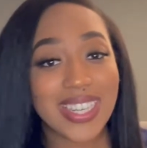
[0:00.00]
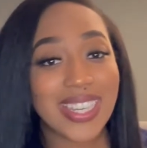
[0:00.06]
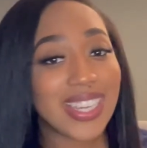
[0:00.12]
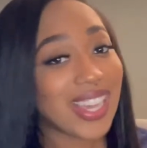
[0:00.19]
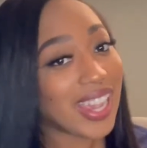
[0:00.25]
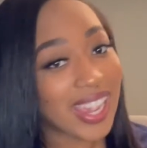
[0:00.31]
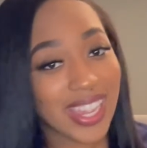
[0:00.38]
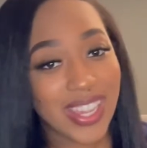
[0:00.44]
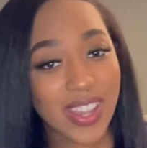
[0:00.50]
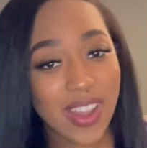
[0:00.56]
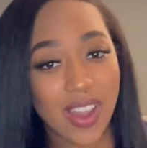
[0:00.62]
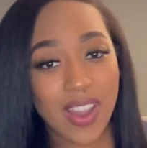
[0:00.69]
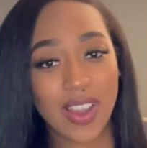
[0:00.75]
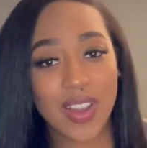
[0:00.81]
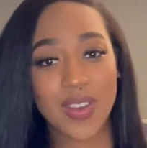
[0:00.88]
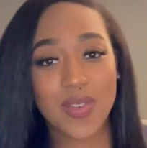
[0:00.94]
Hey
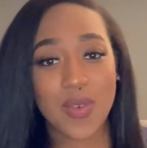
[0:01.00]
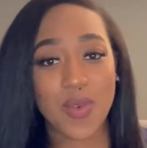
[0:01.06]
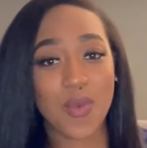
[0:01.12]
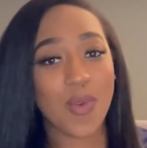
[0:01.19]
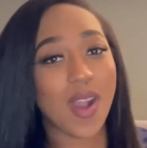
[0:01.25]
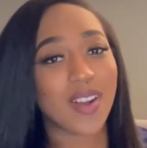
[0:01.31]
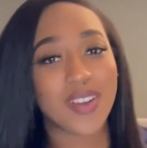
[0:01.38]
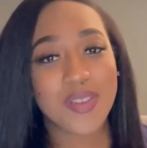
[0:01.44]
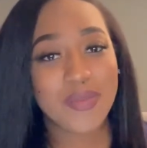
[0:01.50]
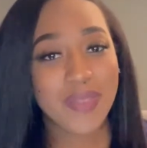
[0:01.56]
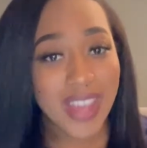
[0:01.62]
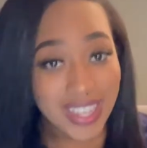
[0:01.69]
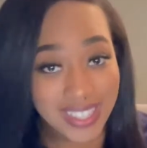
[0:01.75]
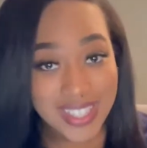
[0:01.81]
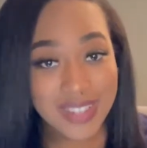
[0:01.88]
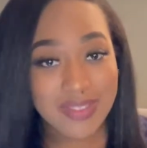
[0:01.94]
y'all, welcome
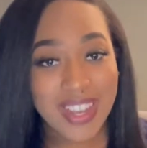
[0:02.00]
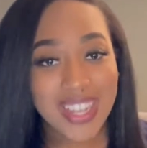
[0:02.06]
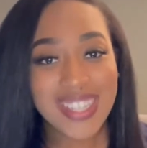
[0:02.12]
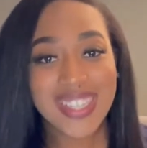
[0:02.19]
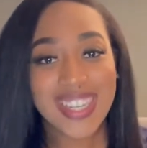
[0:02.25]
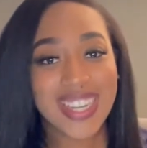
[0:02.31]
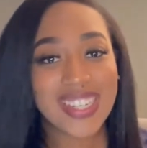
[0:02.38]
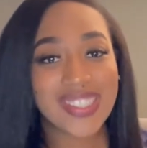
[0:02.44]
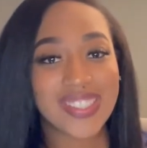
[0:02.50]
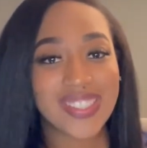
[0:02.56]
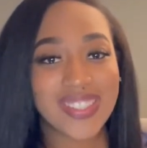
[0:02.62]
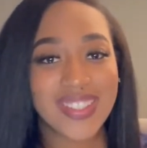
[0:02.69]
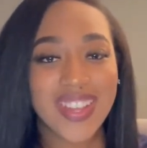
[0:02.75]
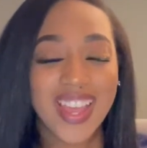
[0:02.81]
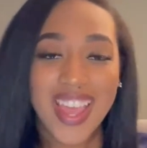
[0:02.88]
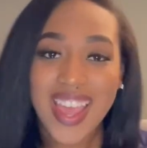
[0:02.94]
back to my channel.
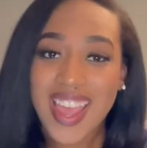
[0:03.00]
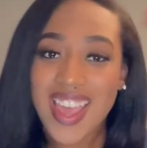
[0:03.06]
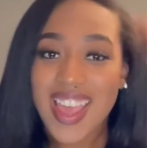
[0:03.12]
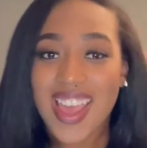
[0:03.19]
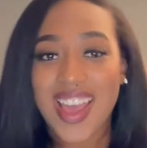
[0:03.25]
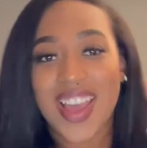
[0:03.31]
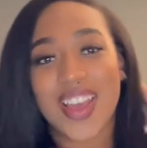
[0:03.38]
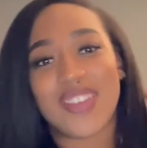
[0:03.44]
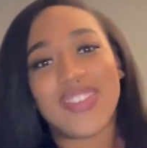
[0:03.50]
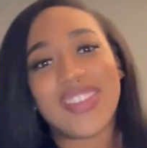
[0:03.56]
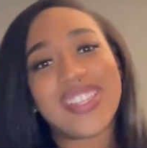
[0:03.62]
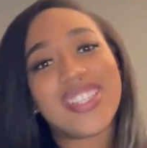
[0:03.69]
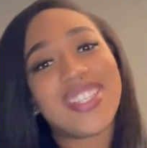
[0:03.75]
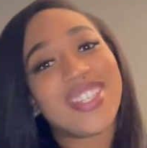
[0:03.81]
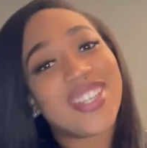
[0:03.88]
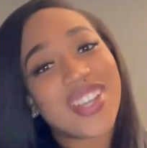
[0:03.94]

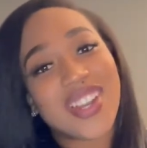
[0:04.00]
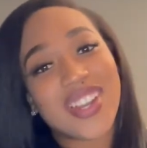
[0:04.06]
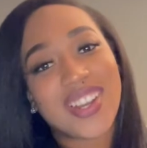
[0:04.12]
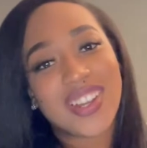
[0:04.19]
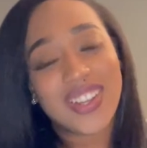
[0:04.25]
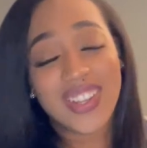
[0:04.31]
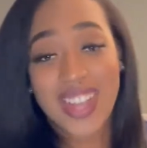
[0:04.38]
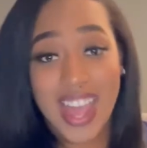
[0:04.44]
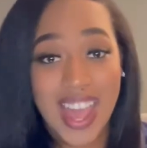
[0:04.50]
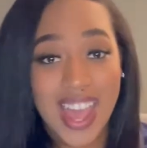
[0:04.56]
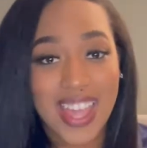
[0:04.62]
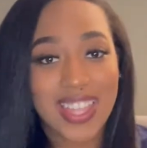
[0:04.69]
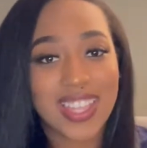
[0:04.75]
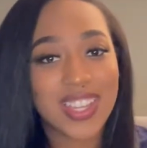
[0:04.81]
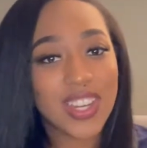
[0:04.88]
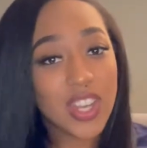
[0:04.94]
It's your girl
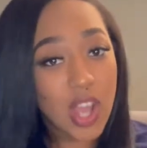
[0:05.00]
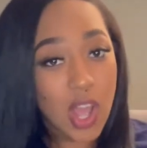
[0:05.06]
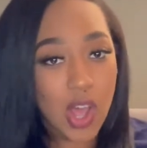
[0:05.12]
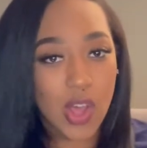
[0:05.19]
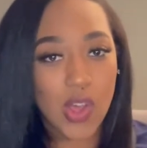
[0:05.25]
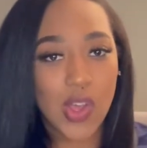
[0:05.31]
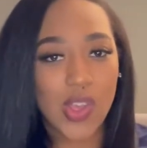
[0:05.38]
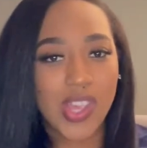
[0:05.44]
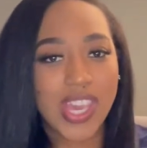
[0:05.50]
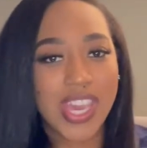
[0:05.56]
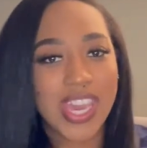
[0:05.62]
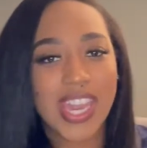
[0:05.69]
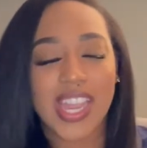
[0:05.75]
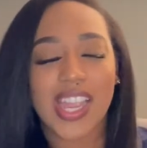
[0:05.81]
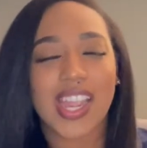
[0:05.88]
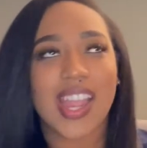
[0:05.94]
Kyla Nicole
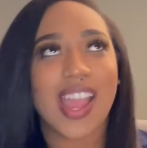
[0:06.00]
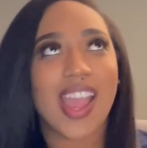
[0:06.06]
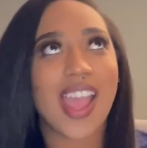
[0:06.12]
here.